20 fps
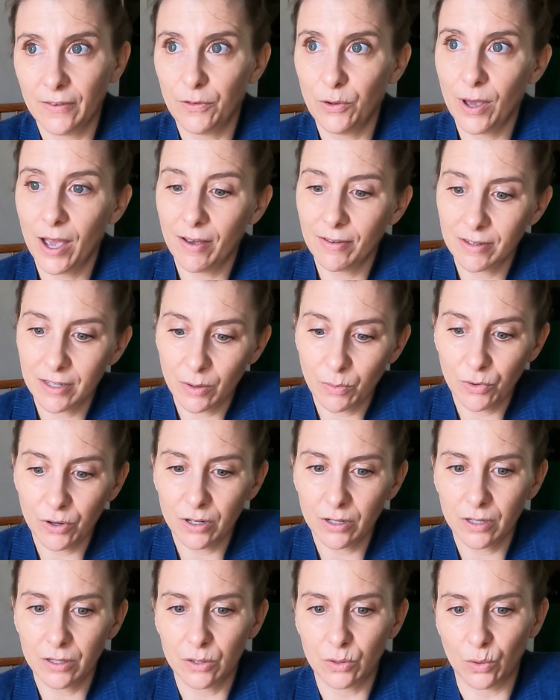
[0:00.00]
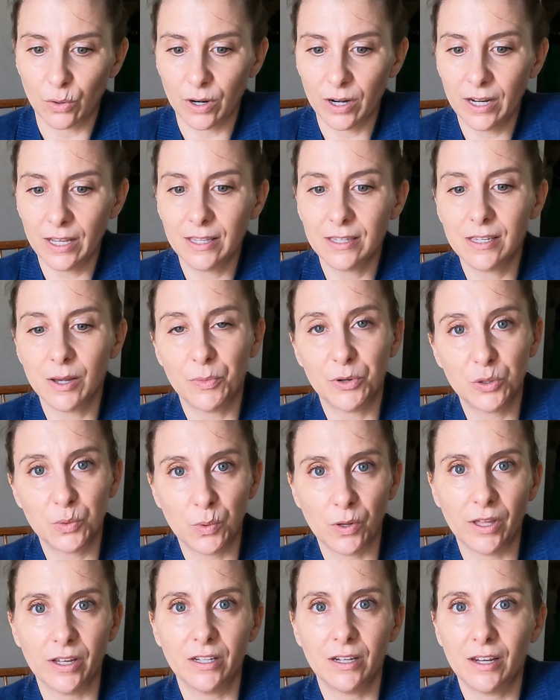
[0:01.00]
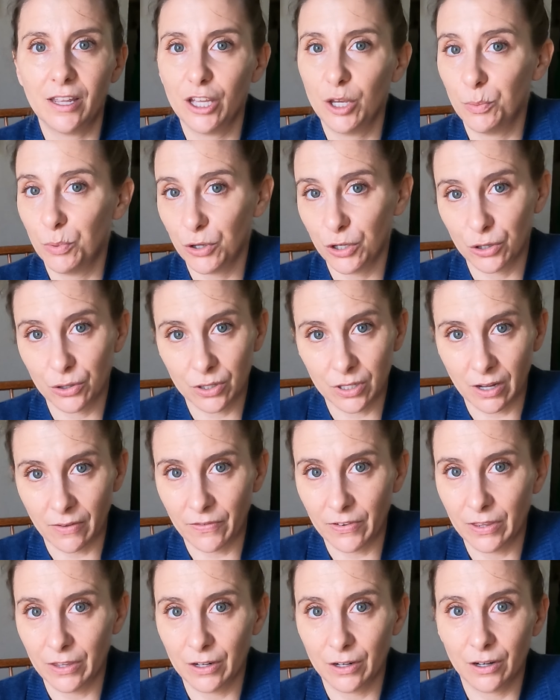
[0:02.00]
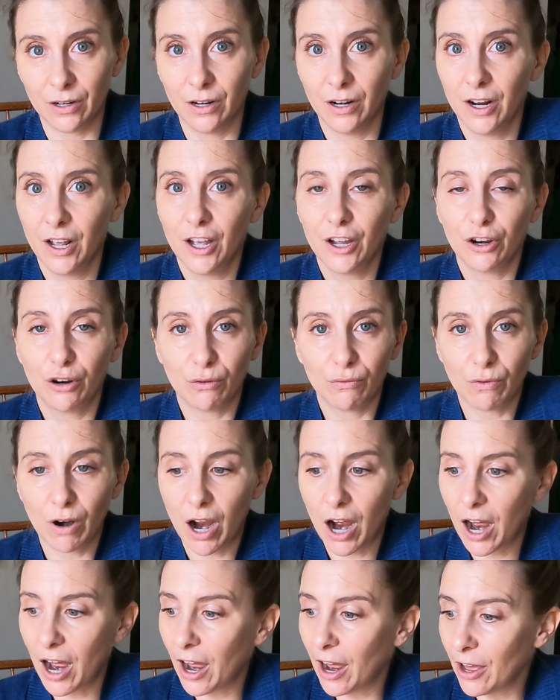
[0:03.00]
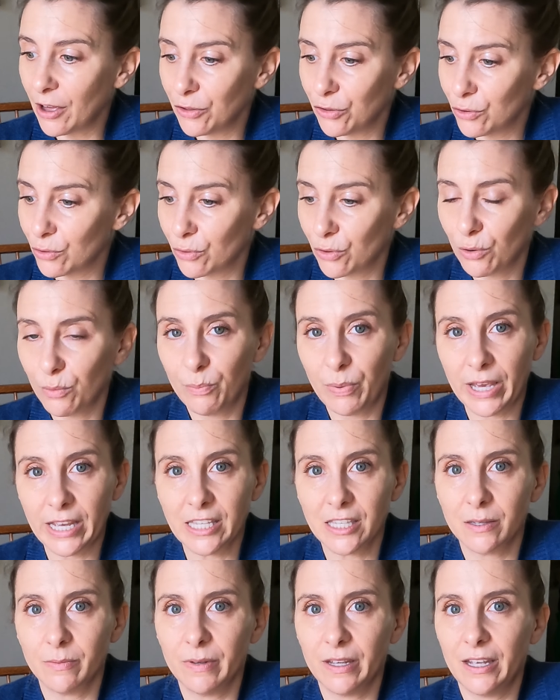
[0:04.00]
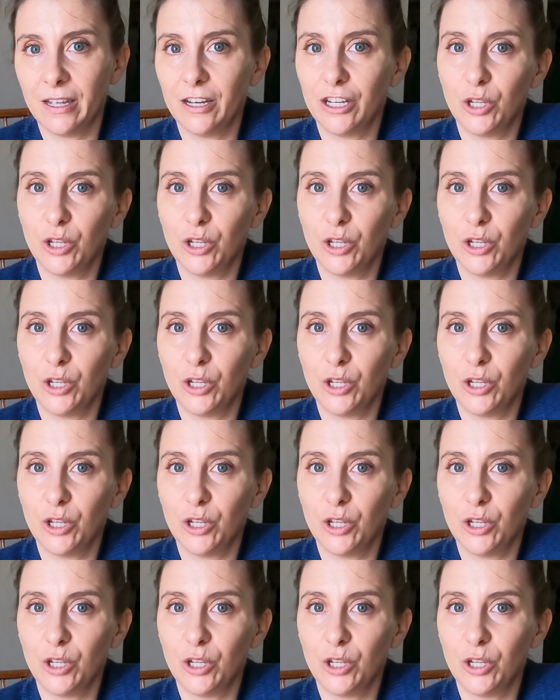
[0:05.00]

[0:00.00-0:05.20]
If you have somewhere to store it and someone's willing to let you put your stuff in their garage or their basement